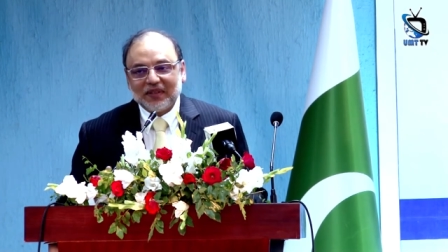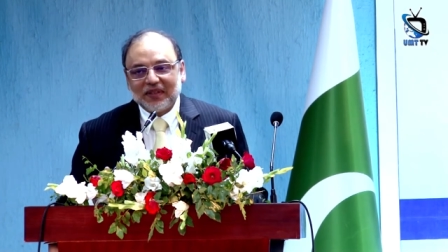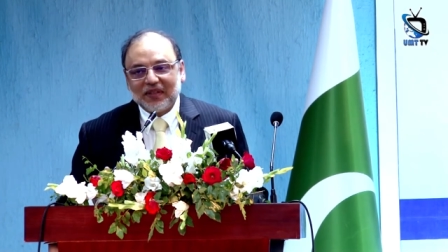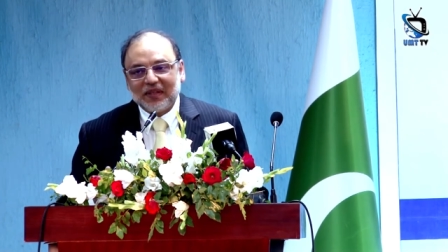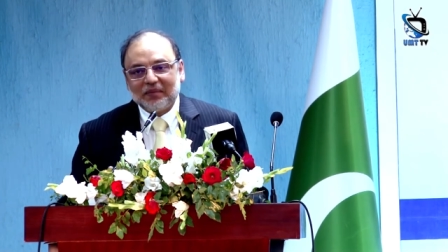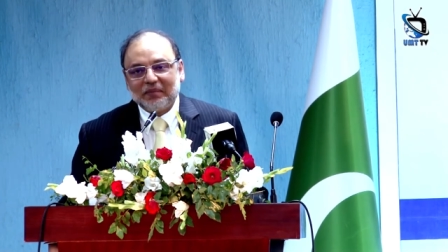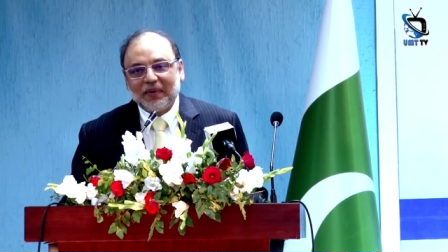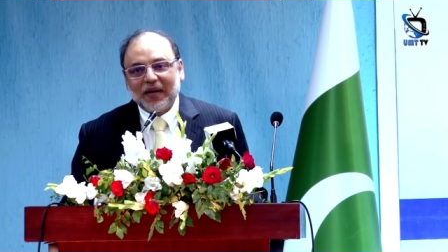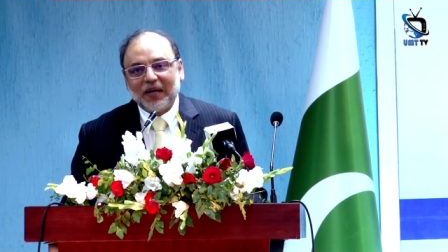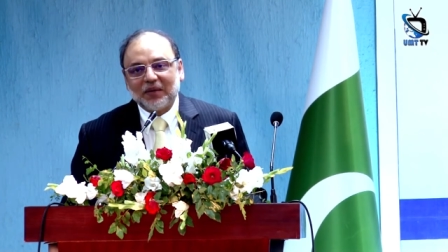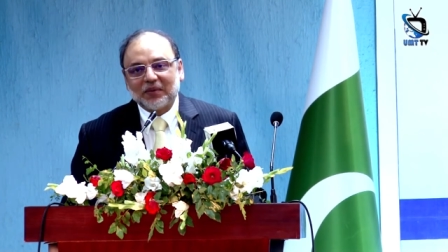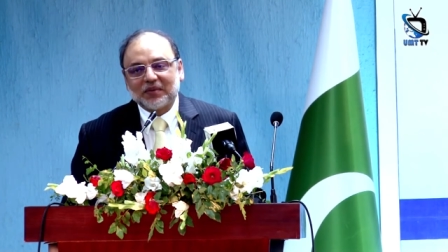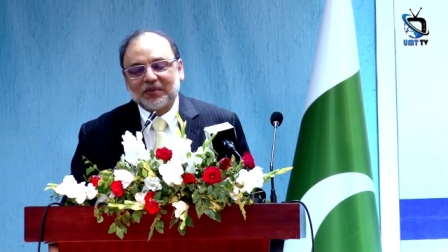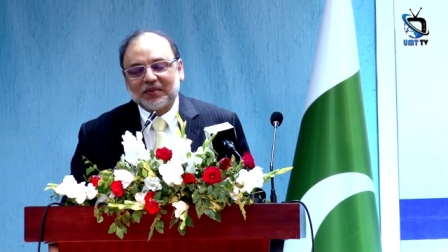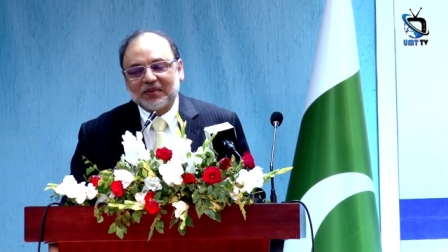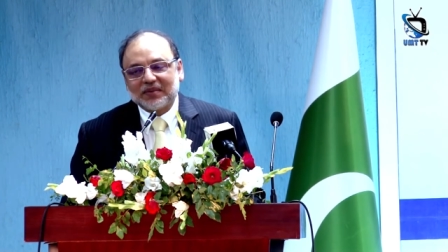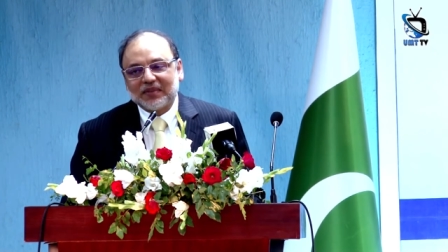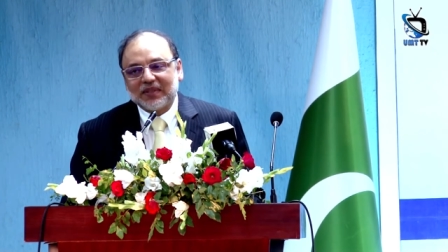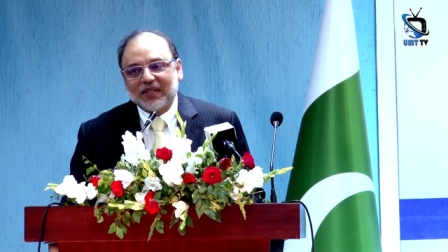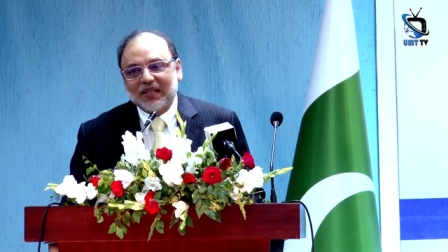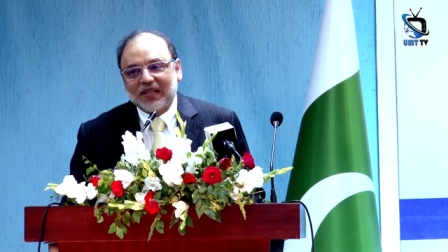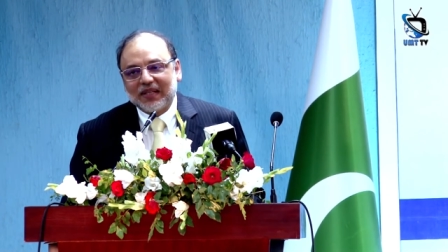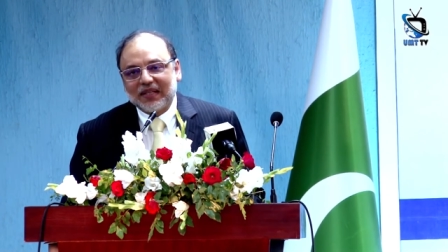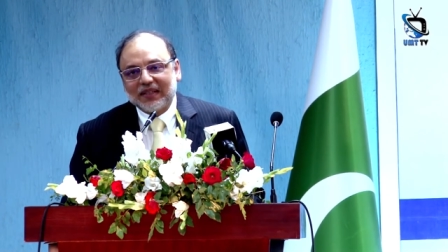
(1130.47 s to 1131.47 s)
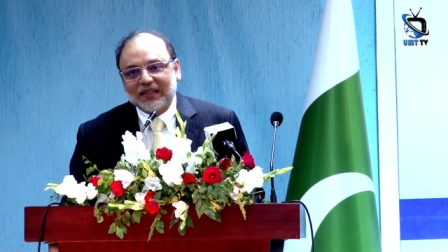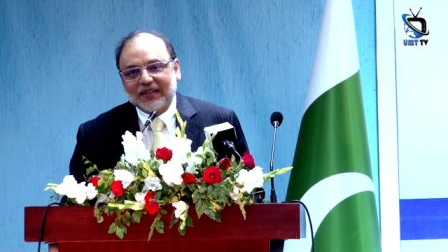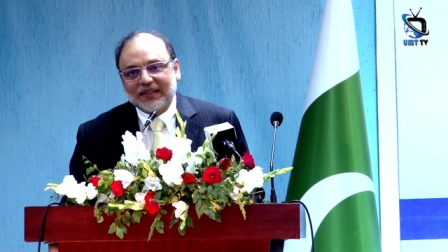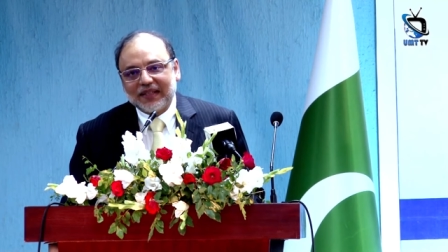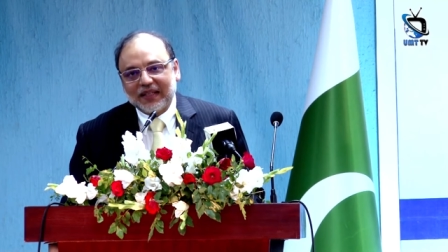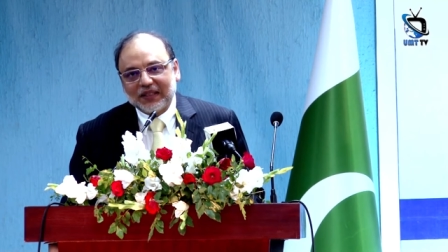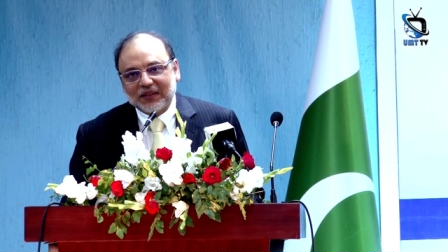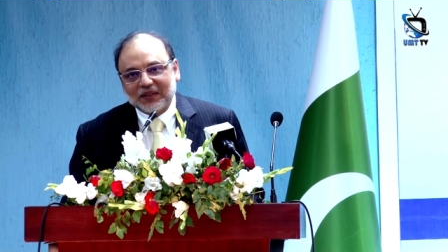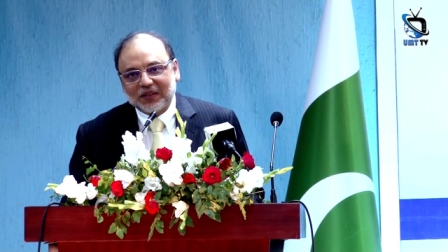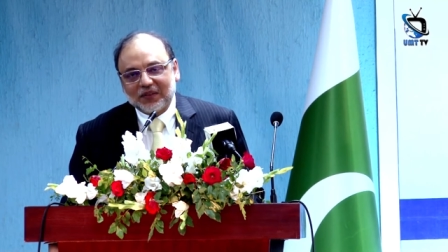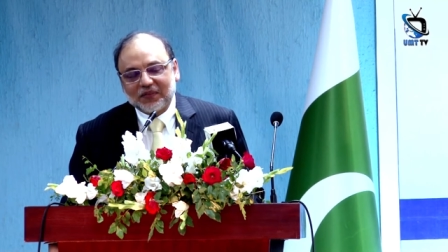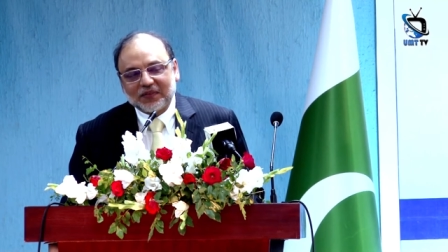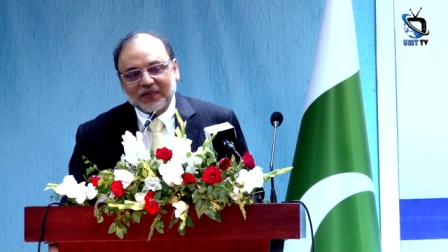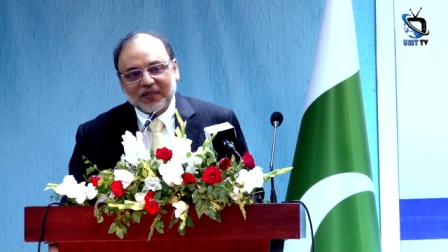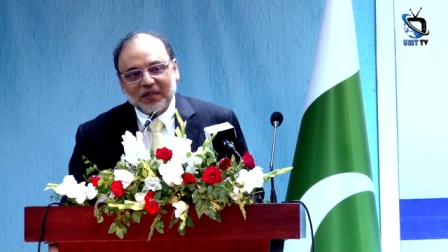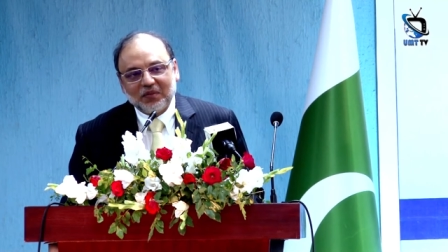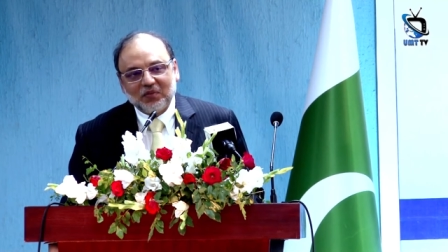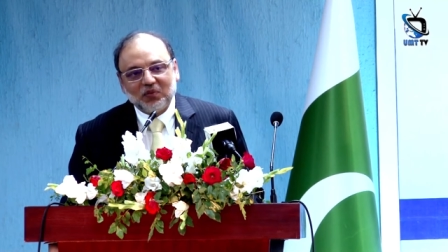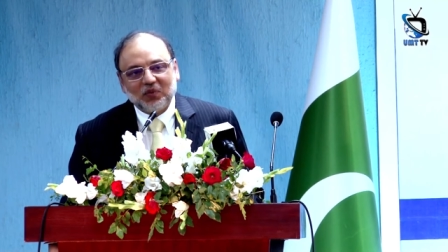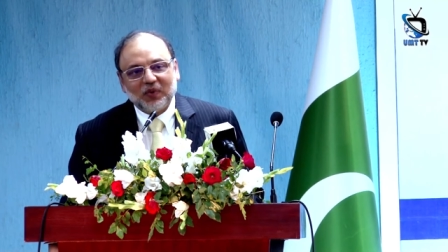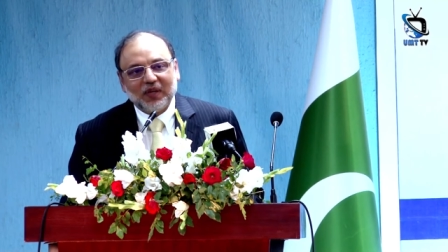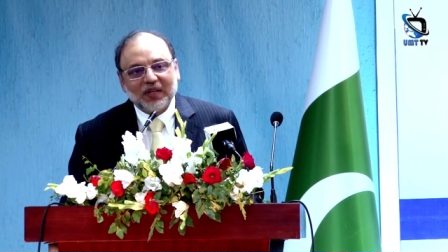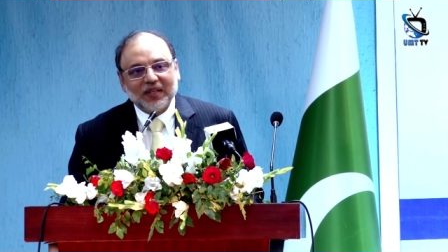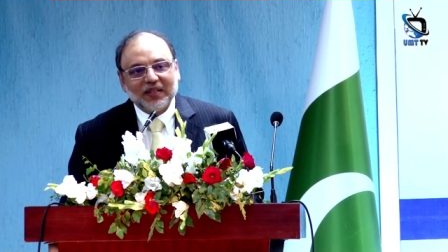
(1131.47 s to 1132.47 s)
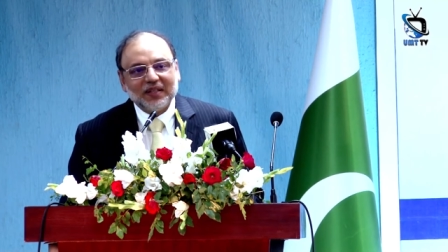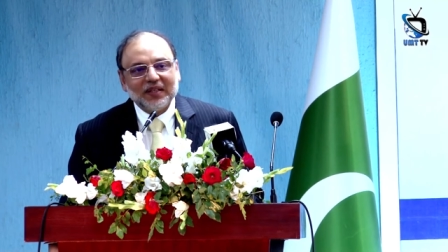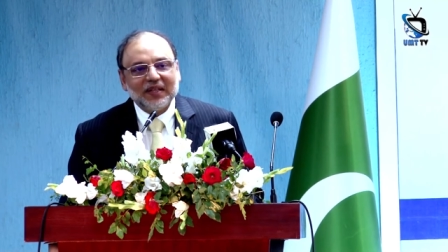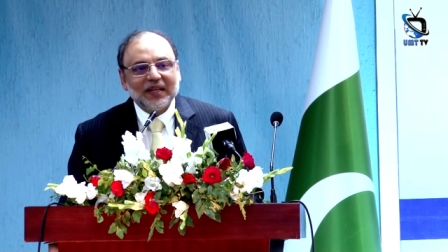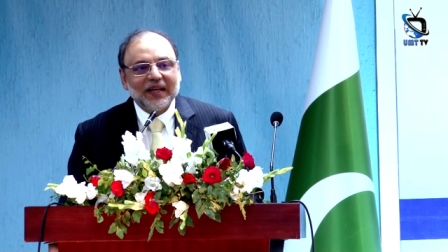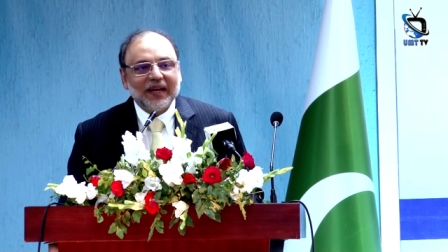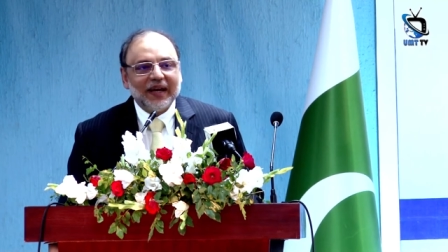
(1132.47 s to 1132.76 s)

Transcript: about uh, death of someone